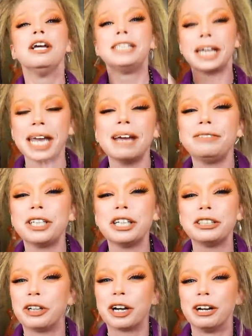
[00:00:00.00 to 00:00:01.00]
to give to
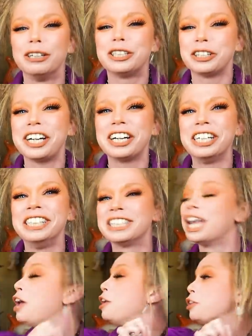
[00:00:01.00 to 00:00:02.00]
the trick-or-treaters.
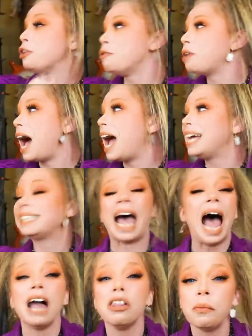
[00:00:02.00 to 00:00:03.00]
You guys,
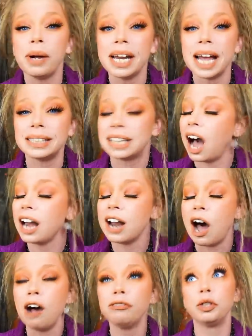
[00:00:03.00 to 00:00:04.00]
Halloween has gotten
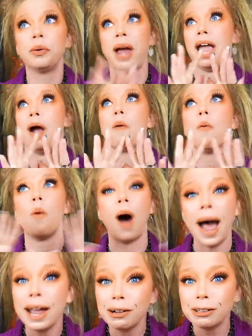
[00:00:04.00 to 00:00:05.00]
off to a
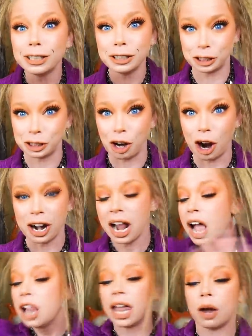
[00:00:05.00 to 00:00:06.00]
wild start.
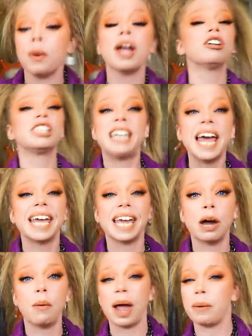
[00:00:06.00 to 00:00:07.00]
Like, we are
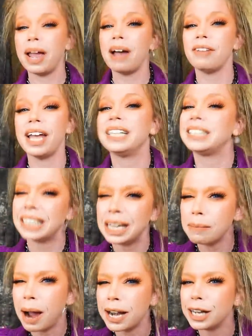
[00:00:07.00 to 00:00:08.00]
ticking away. We have like
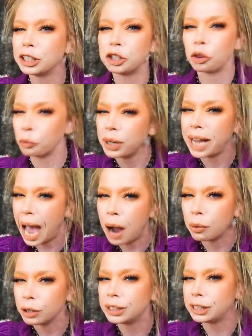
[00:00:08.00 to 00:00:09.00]
T-minus 3
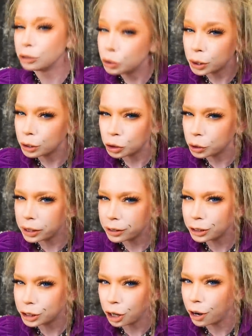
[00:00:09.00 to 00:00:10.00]
hours till
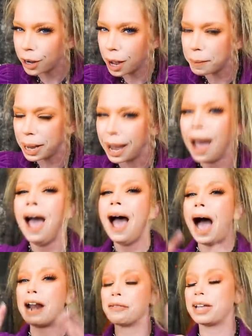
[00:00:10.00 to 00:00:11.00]
trick-or-treaters start coming.
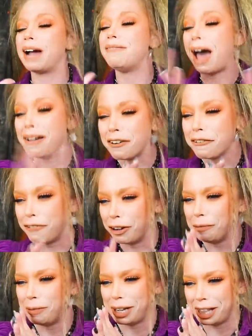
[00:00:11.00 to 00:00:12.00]
I don't think I've ever
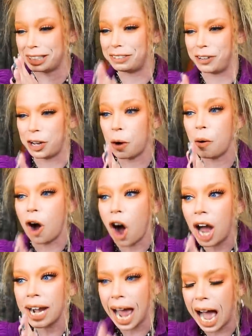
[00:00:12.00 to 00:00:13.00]
filmed this video
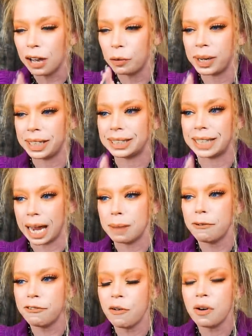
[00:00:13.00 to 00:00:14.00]
on Halloween day
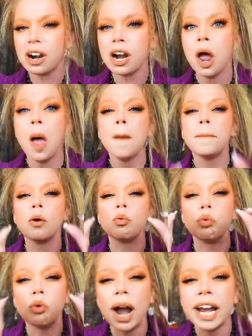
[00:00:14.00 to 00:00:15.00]
before, but
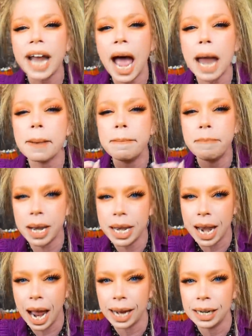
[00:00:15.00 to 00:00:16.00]
right at
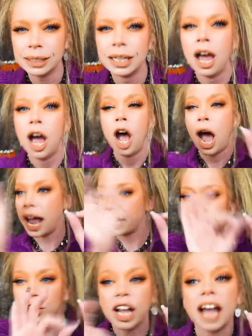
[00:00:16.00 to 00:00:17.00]
midnight,
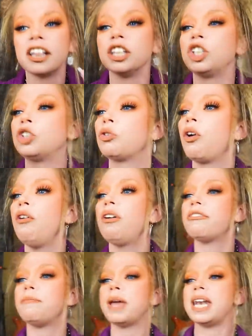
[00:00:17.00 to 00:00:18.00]
at the stroke
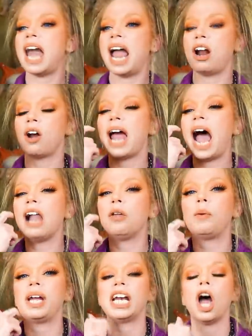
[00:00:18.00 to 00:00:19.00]
of midnight on
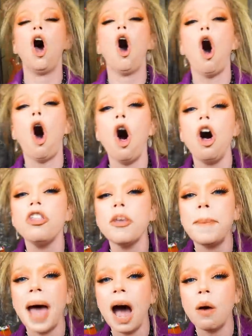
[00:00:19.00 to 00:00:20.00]
Halloween, all the
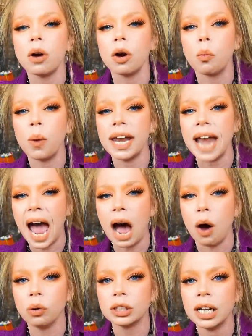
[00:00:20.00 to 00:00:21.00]
power went
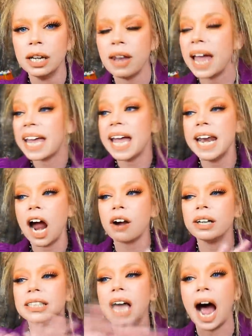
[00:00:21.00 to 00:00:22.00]
out. Like, in our
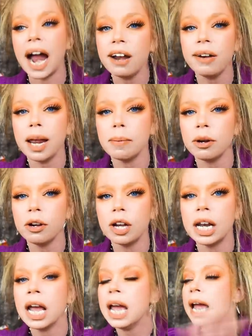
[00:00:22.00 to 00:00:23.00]
entire
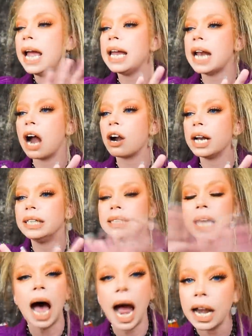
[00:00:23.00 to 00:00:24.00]
neighborhood, in our
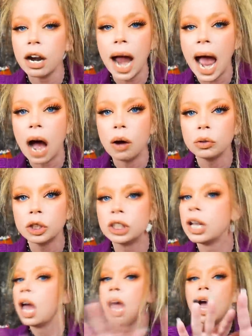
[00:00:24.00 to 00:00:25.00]
entire house,